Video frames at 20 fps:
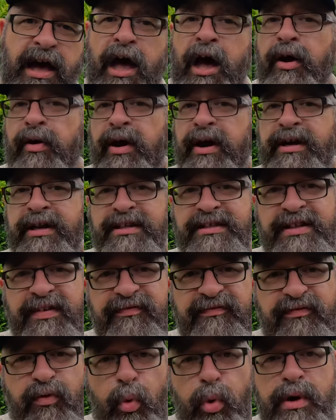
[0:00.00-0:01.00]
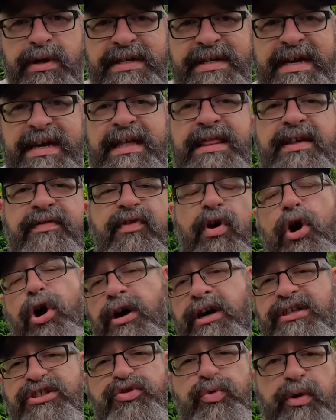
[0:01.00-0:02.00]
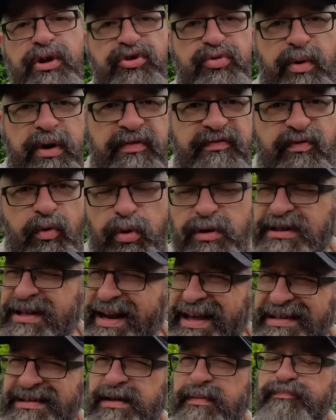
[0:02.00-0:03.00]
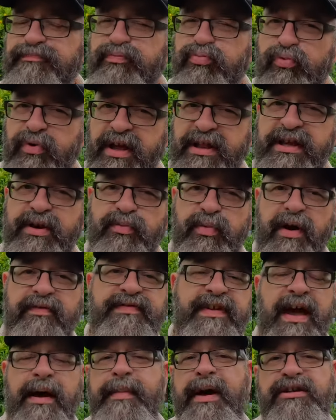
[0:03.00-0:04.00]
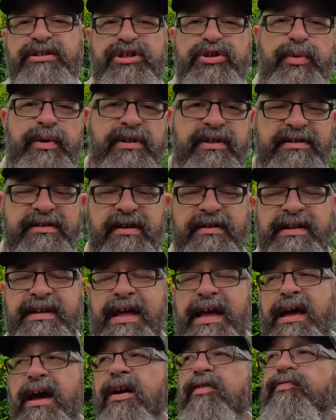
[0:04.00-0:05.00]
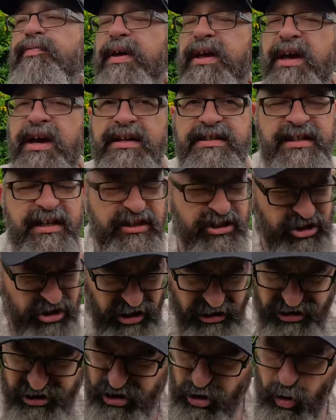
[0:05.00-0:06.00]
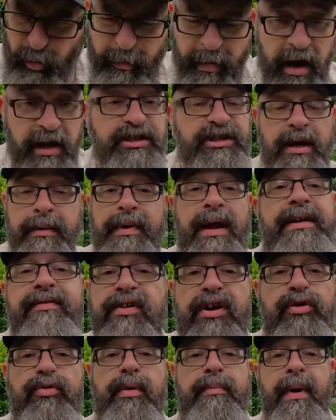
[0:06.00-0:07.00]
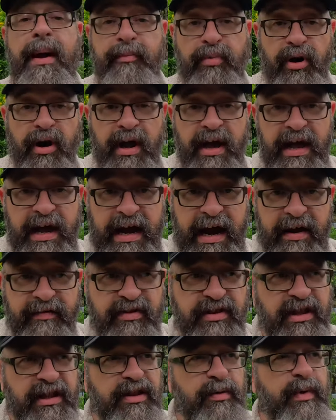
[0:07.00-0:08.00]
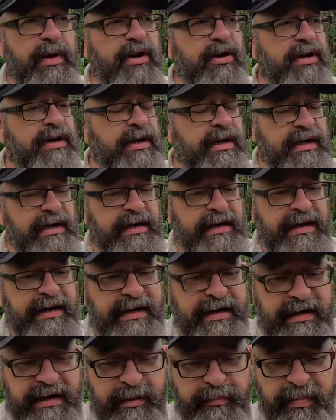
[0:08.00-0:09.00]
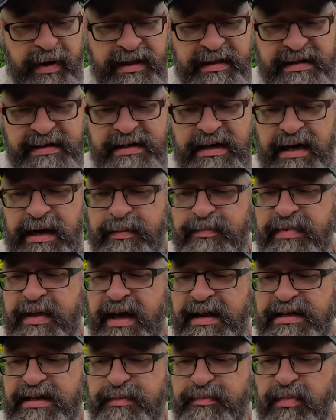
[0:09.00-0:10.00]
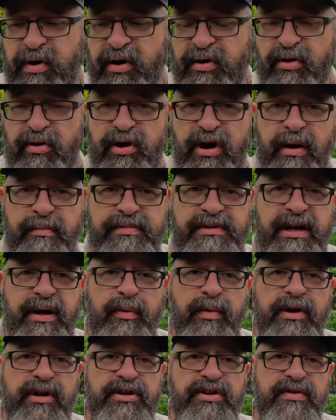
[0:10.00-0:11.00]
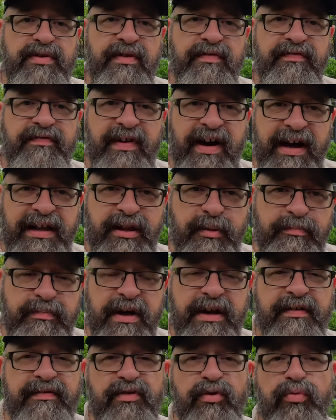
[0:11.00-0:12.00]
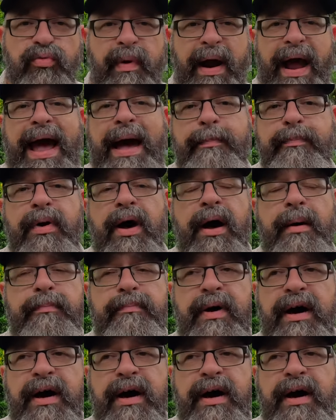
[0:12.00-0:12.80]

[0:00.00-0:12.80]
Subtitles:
All right, it is the 14th of August, 2024. Today is a really rough day. I'm actually doing this on the day of because it's just so much. I'm not even going to remember everything that went on by the time that tomorrow comes and I want to do the final bit of the wrap up,